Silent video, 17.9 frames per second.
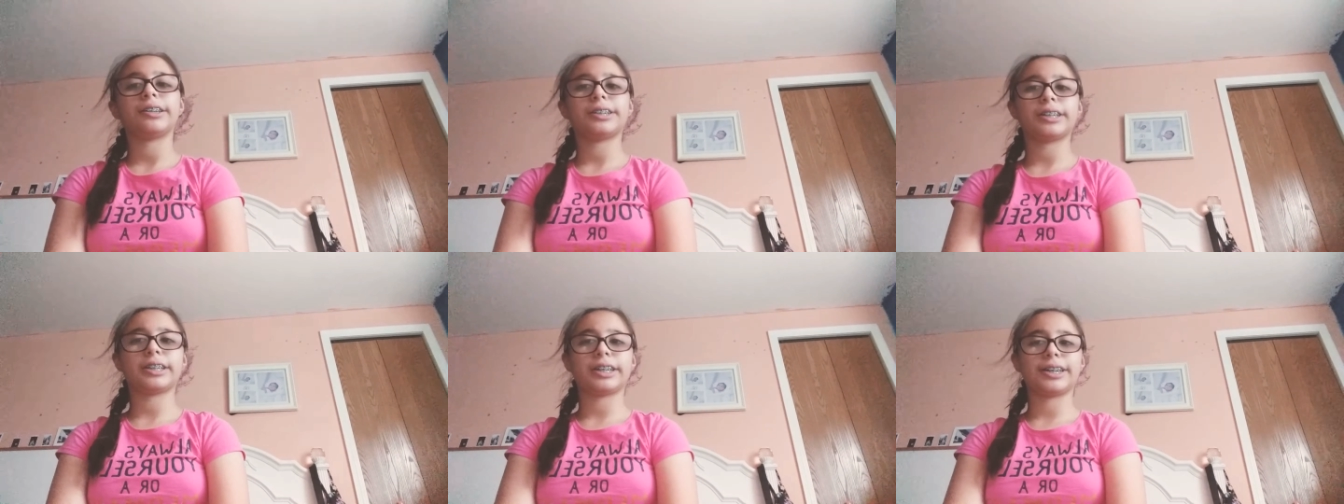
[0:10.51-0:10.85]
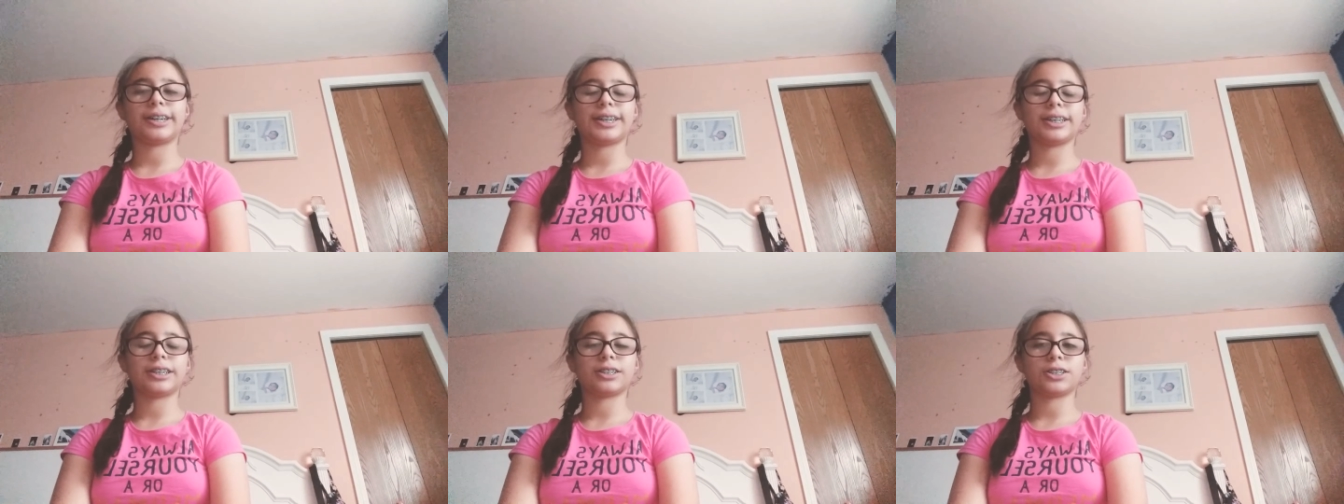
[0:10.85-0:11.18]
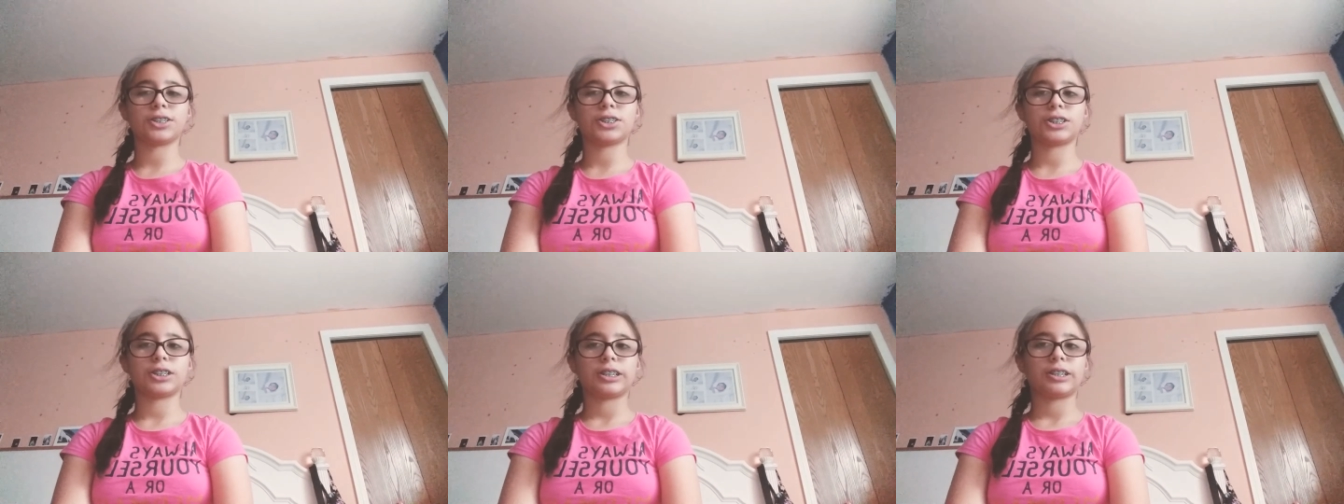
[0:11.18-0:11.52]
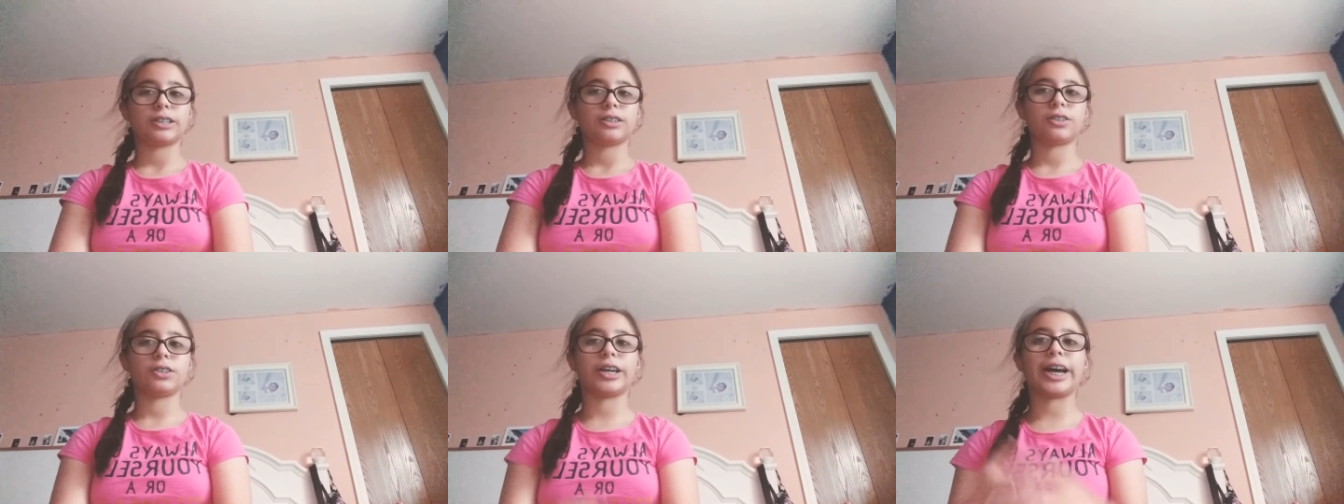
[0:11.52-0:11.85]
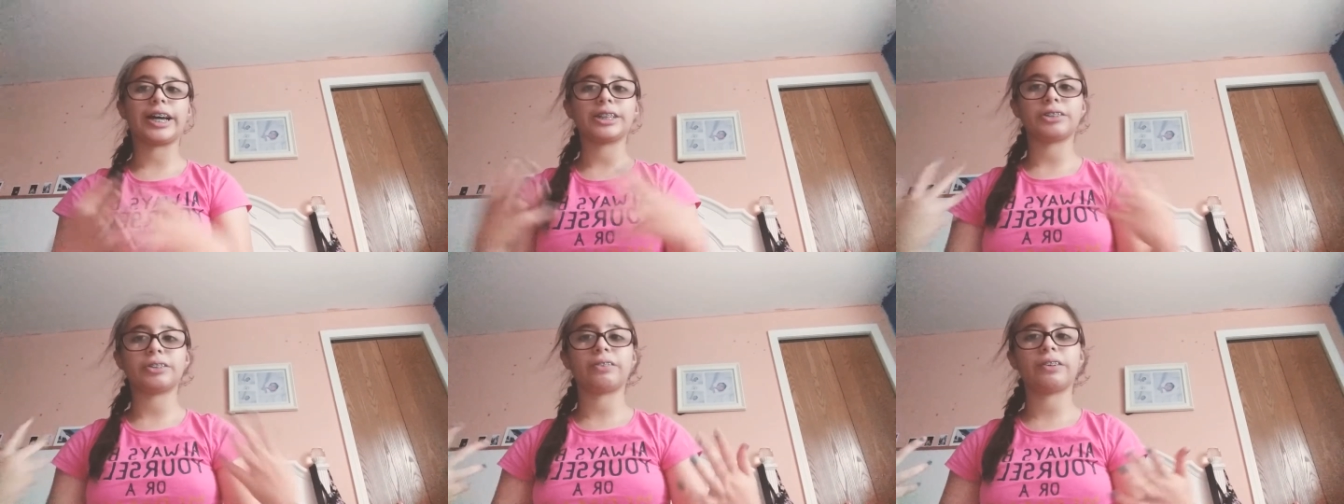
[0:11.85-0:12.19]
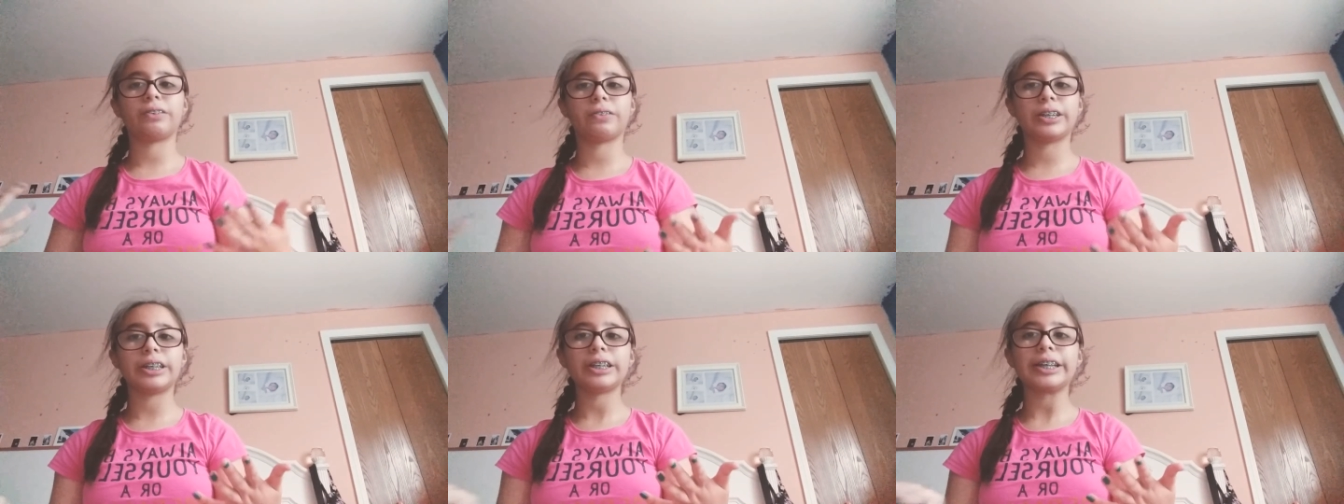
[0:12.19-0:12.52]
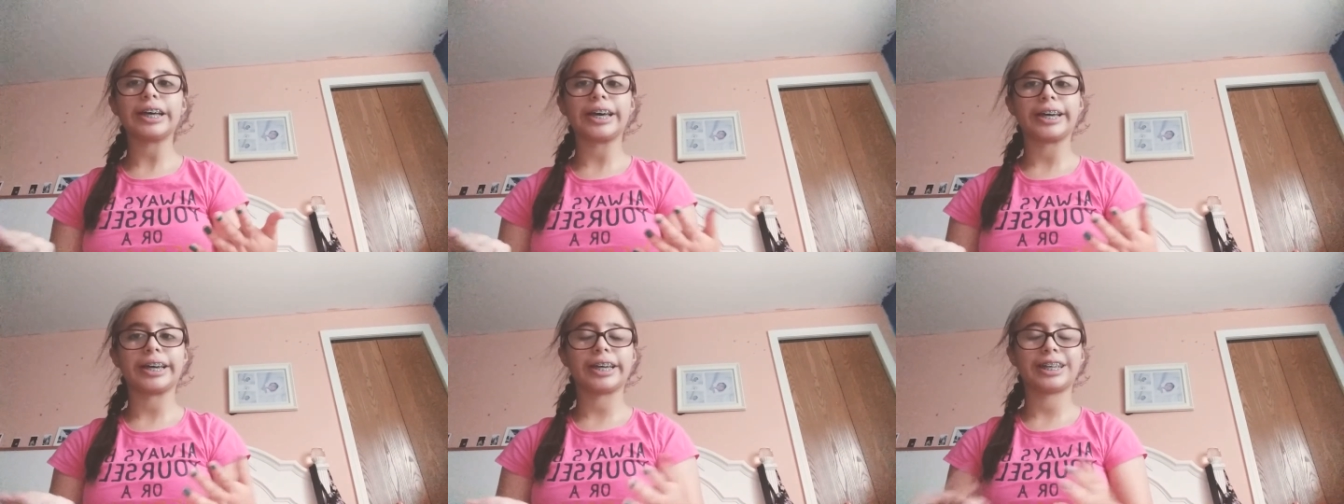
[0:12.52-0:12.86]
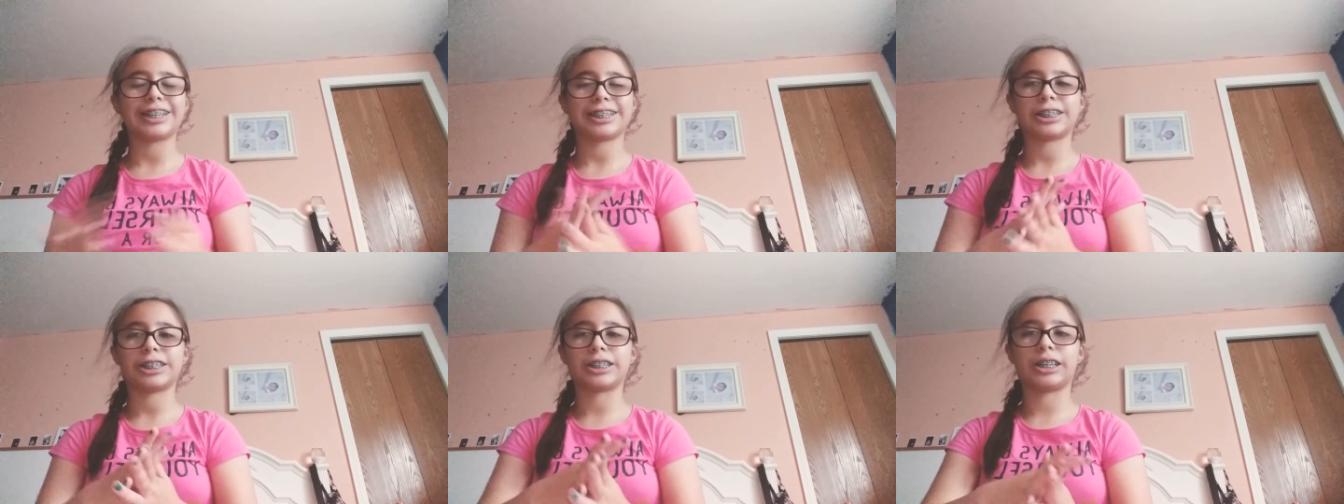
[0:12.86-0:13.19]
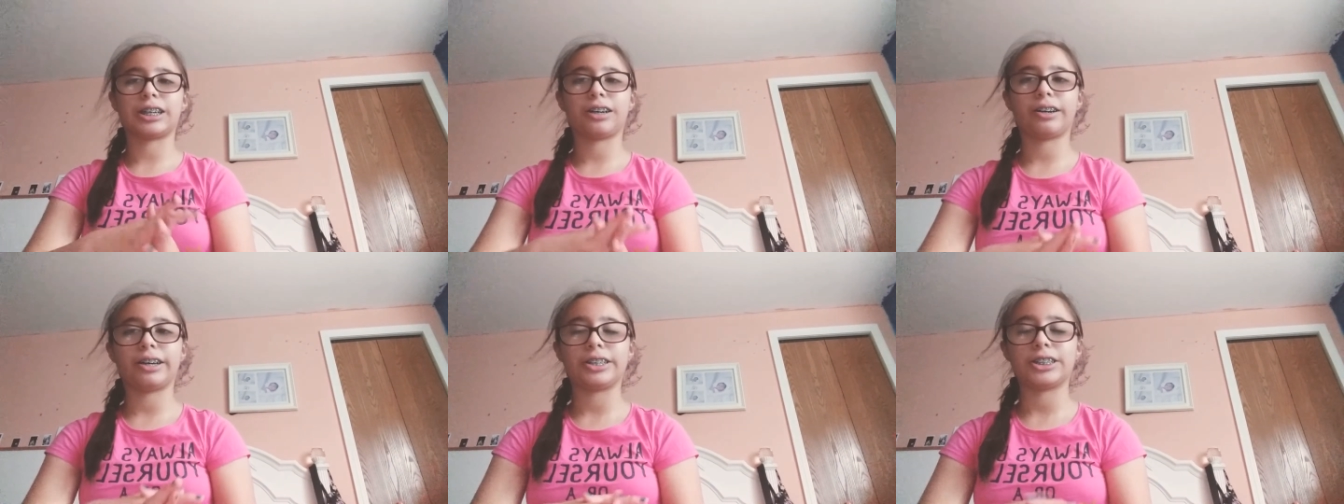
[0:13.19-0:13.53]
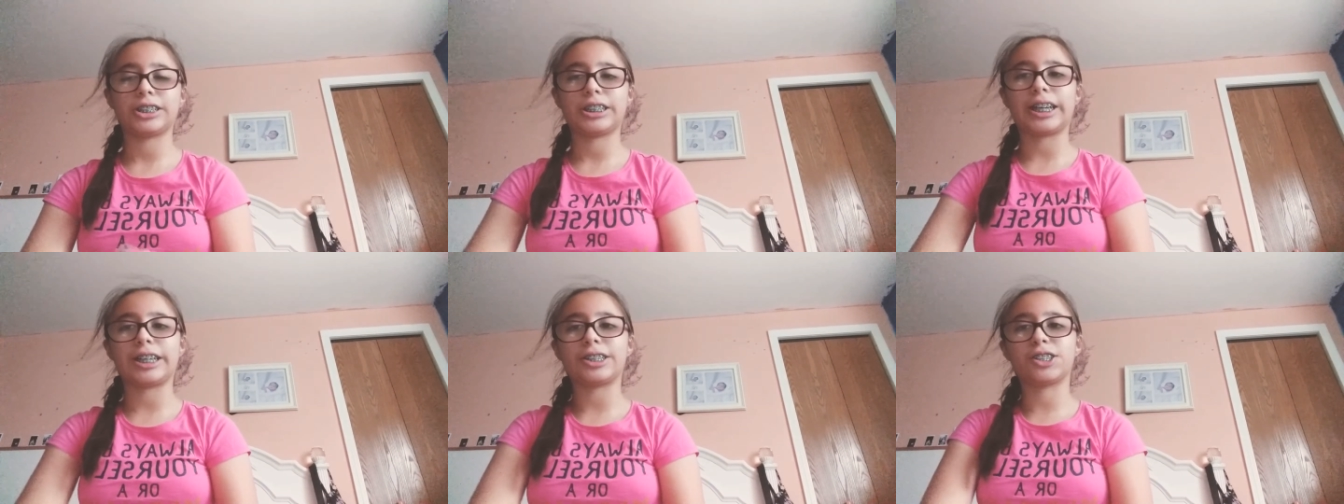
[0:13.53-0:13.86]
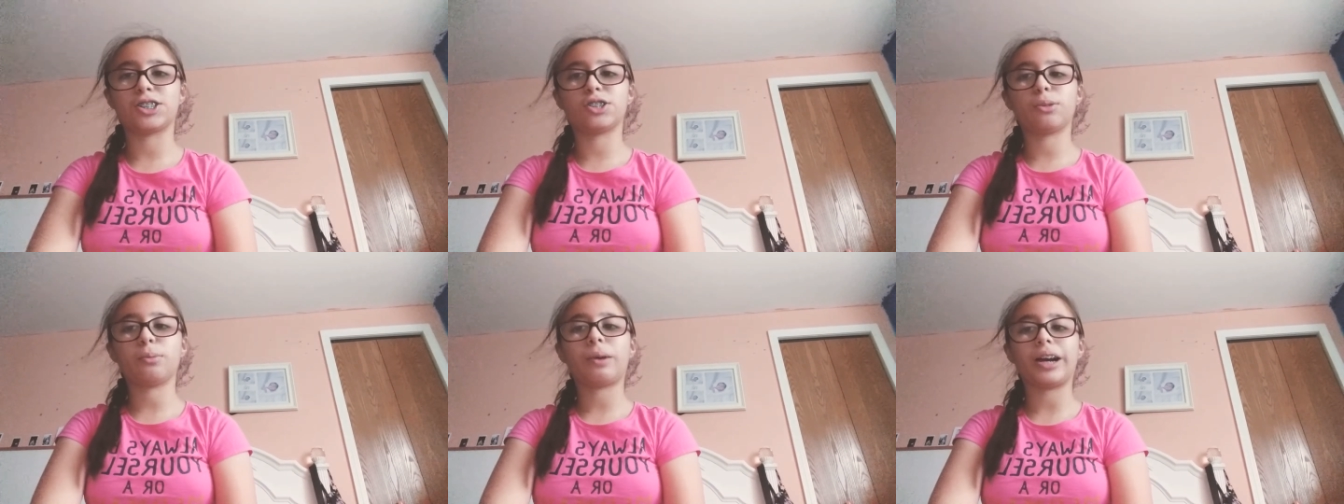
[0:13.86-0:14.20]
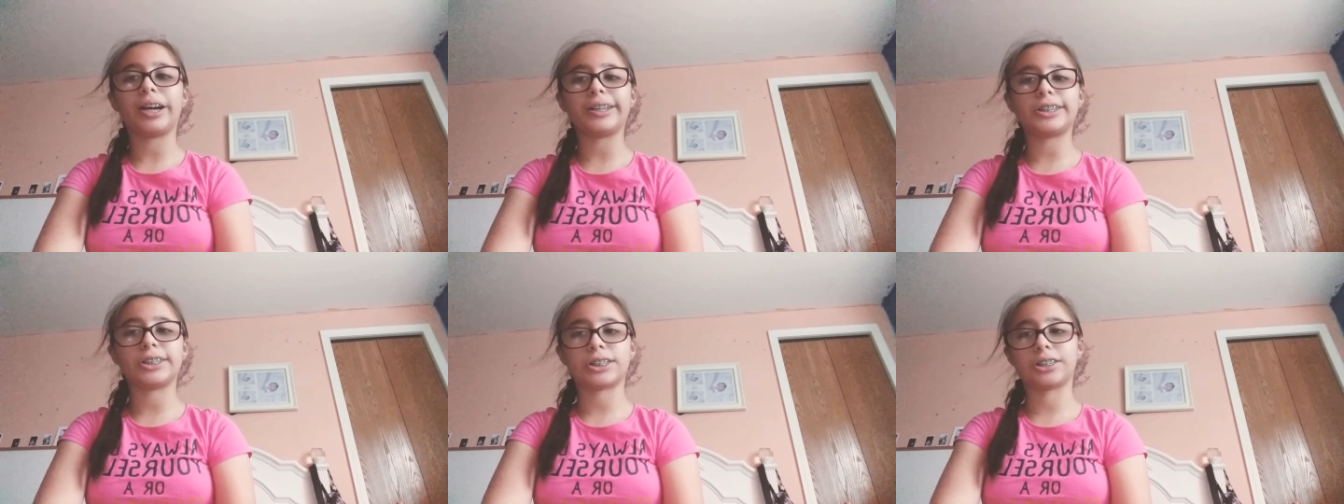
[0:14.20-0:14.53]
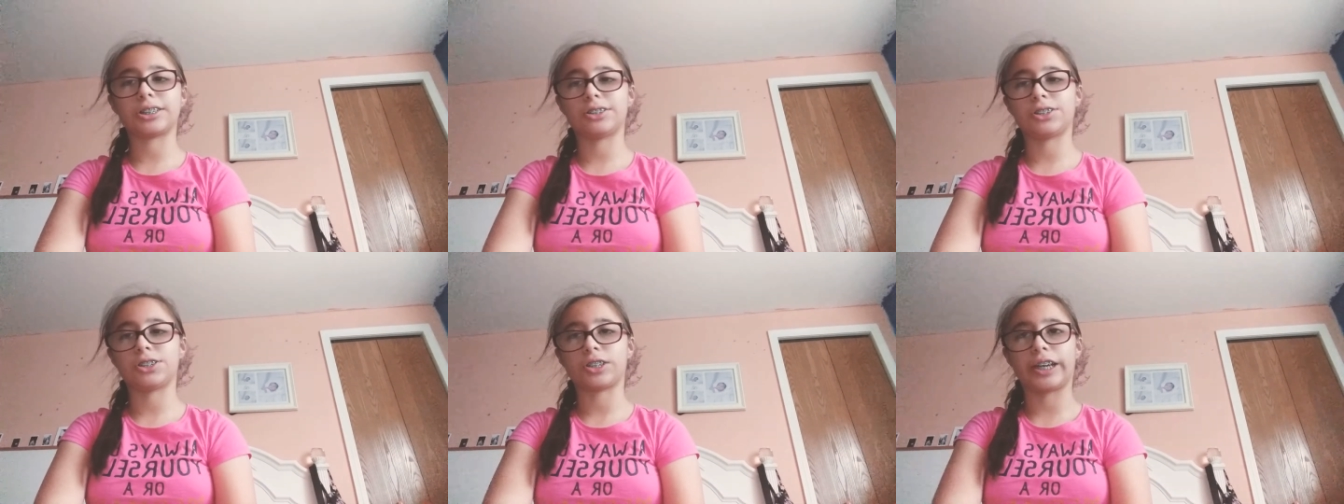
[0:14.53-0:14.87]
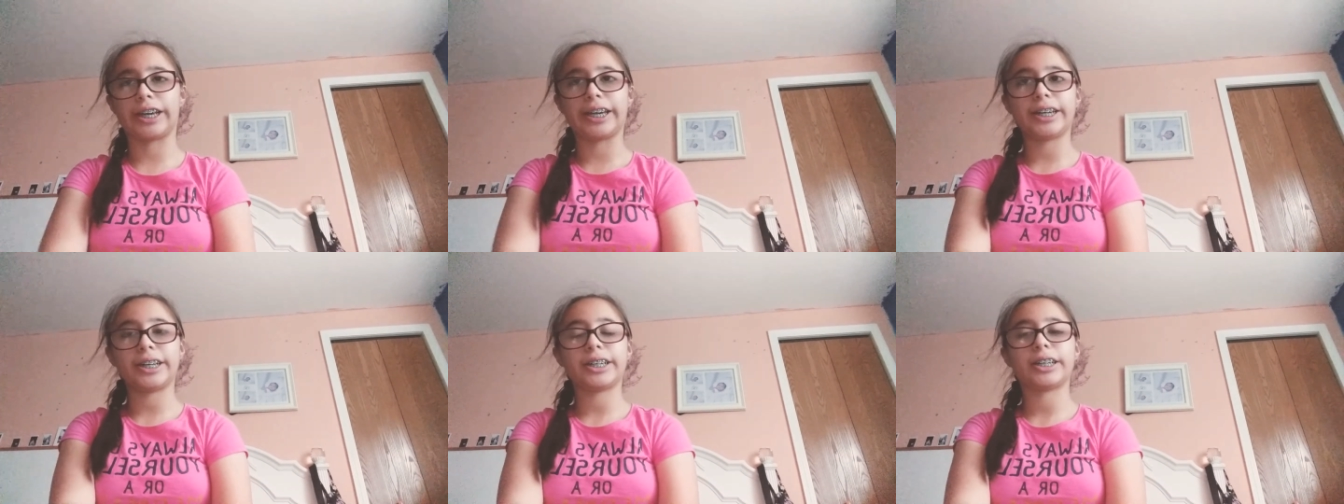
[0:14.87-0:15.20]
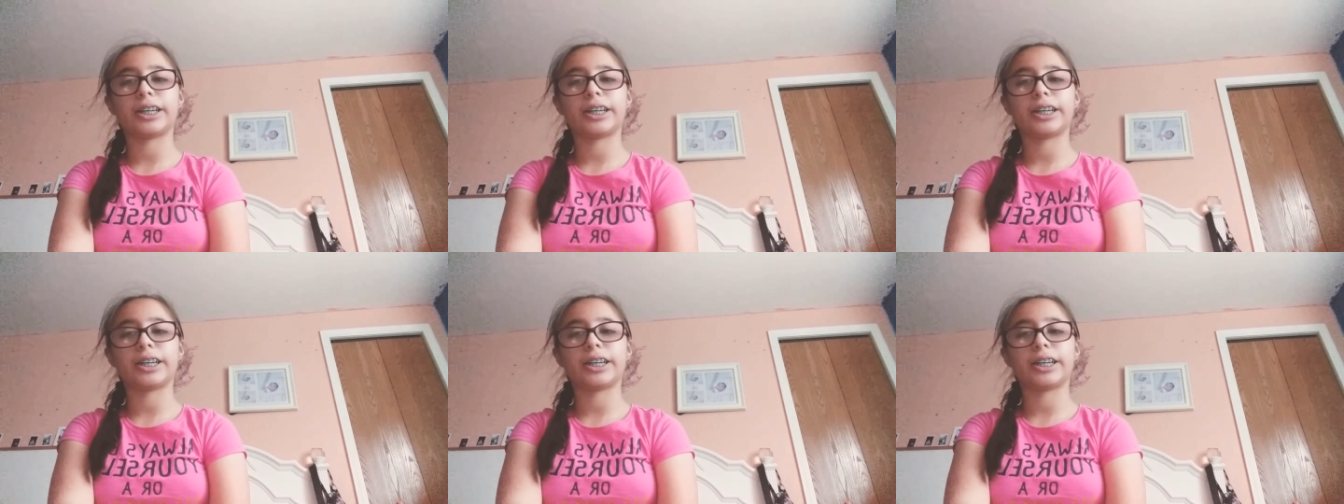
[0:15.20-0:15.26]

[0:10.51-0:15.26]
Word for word: and you guys seem to really like it, so I decided to do part 2 to it.